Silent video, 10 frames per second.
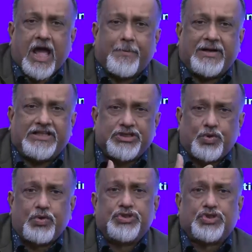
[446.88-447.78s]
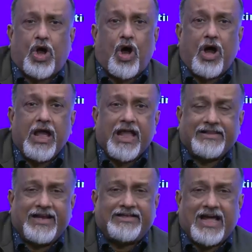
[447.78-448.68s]
But they soon saw
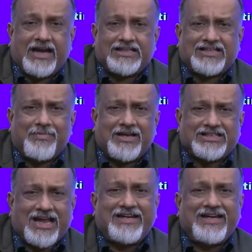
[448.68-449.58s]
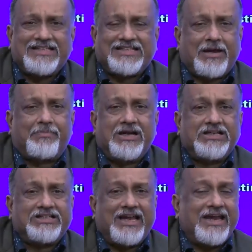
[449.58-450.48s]
that there are some exciting
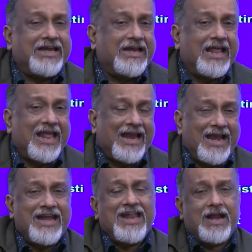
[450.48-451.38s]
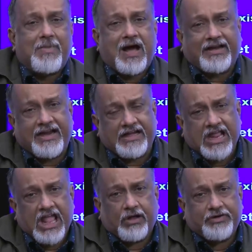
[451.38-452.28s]
segments in Indian market
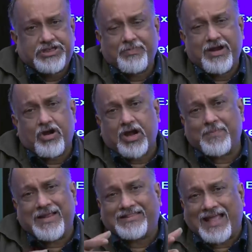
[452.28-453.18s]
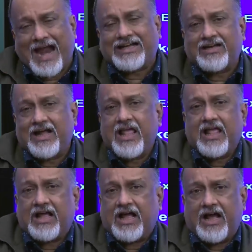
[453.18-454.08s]
which may not be that
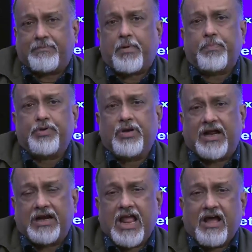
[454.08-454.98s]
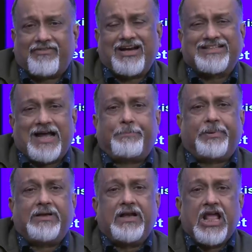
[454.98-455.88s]
popular. For
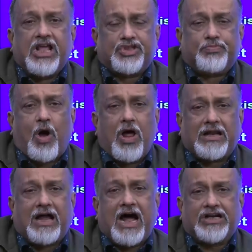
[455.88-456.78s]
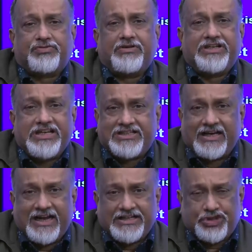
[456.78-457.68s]
example, small cars with
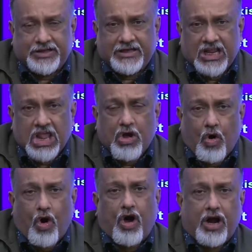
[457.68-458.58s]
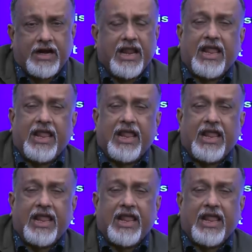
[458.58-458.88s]
diesel engine, or